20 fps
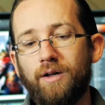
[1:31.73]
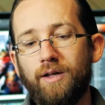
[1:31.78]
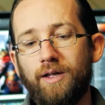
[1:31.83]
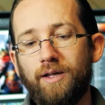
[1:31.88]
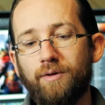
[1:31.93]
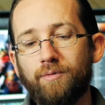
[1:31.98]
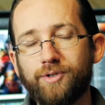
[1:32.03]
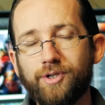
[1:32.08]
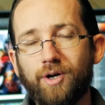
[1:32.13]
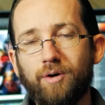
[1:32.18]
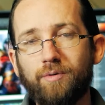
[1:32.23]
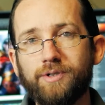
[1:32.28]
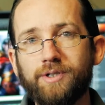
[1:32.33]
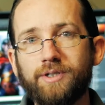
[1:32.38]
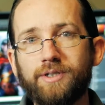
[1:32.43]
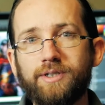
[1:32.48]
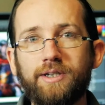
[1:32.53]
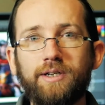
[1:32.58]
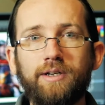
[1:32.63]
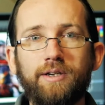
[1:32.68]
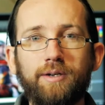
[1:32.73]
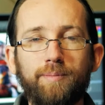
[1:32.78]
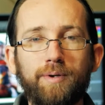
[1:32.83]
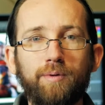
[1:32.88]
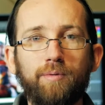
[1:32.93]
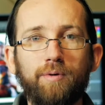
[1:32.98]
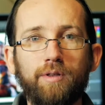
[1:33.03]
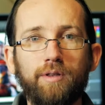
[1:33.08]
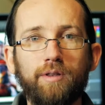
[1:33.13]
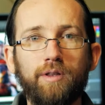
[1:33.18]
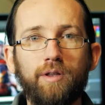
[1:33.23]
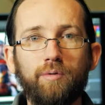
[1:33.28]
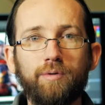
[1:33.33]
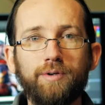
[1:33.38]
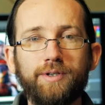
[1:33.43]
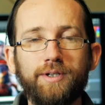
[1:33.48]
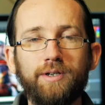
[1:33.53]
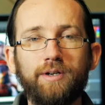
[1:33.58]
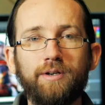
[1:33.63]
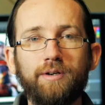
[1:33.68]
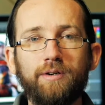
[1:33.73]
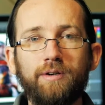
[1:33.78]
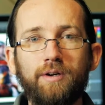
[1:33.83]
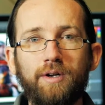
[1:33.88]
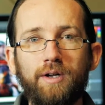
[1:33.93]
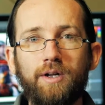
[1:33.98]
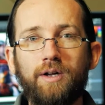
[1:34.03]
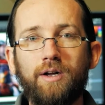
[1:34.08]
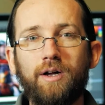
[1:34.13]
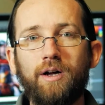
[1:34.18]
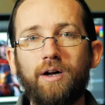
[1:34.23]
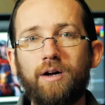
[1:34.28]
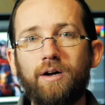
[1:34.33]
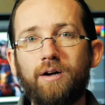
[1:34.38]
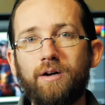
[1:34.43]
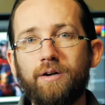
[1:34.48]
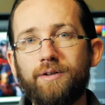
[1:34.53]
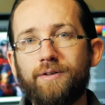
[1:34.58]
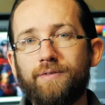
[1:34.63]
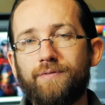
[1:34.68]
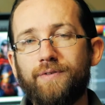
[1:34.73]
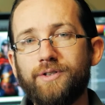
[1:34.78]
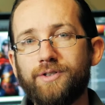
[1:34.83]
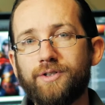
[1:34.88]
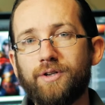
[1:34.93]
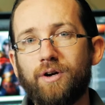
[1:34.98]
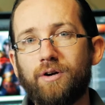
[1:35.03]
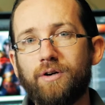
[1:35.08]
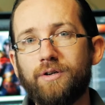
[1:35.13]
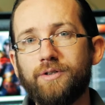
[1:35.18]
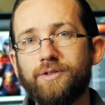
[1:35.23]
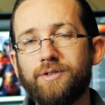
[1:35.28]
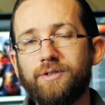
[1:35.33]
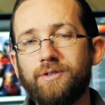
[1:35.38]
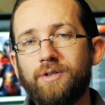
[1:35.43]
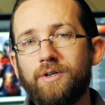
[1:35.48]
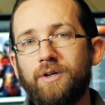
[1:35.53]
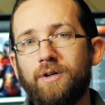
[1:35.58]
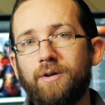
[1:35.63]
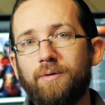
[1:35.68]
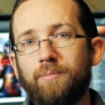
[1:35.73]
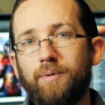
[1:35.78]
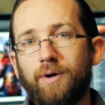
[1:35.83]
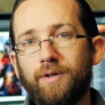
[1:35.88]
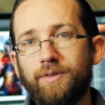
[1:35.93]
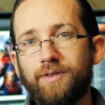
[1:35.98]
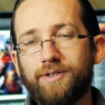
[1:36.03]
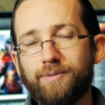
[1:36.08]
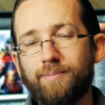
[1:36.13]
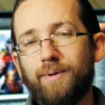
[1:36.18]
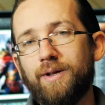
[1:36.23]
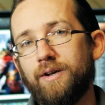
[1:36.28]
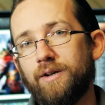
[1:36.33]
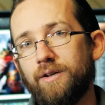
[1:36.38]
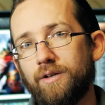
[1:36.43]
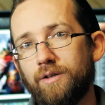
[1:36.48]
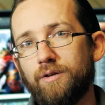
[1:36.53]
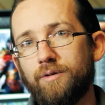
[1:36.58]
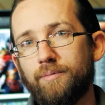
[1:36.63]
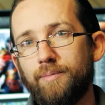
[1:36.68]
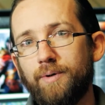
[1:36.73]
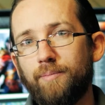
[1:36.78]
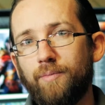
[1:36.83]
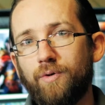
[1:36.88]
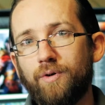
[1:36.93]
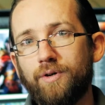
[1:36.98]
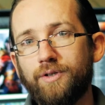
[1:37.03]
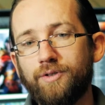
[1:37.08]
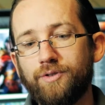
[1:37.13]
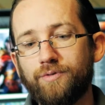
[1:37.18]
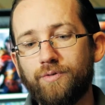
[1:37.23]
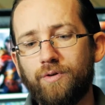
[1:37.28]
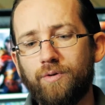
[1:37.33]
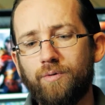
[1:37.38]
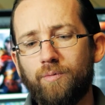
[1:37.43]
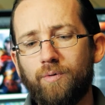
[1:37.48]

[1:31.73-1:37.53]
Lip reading: It was always intended to be one of the lower tier defense cards, but this made it a little bit more useful.